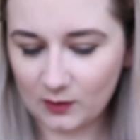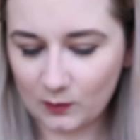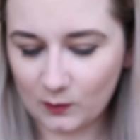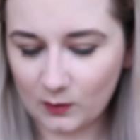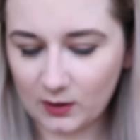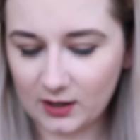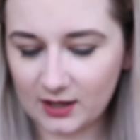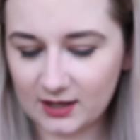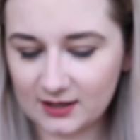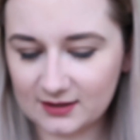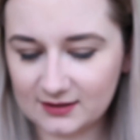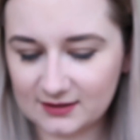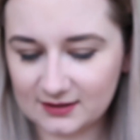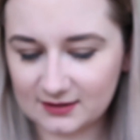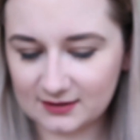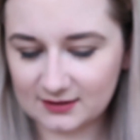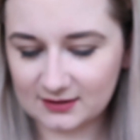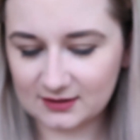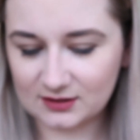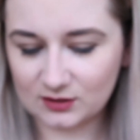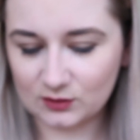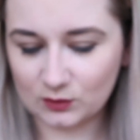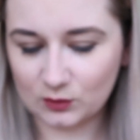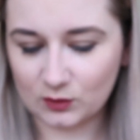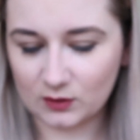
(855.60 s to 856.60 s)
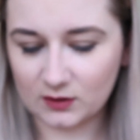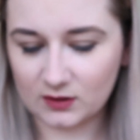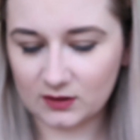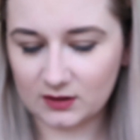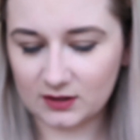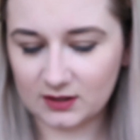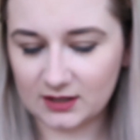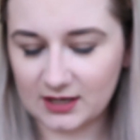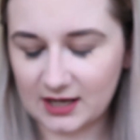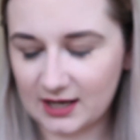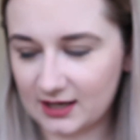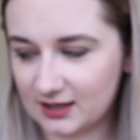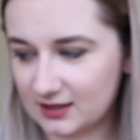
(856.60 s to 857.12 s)
Why is it still
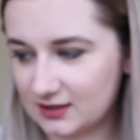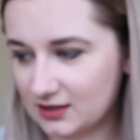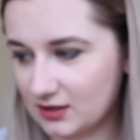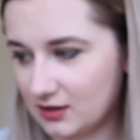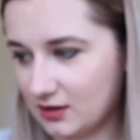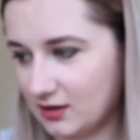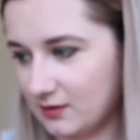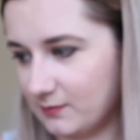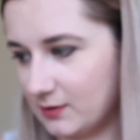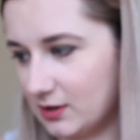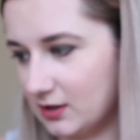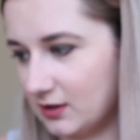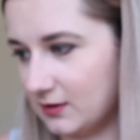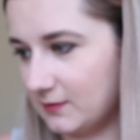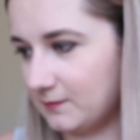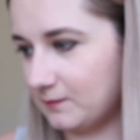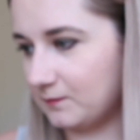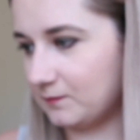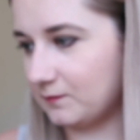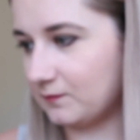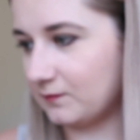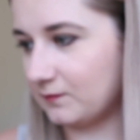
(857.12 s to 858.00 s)
an egg timer?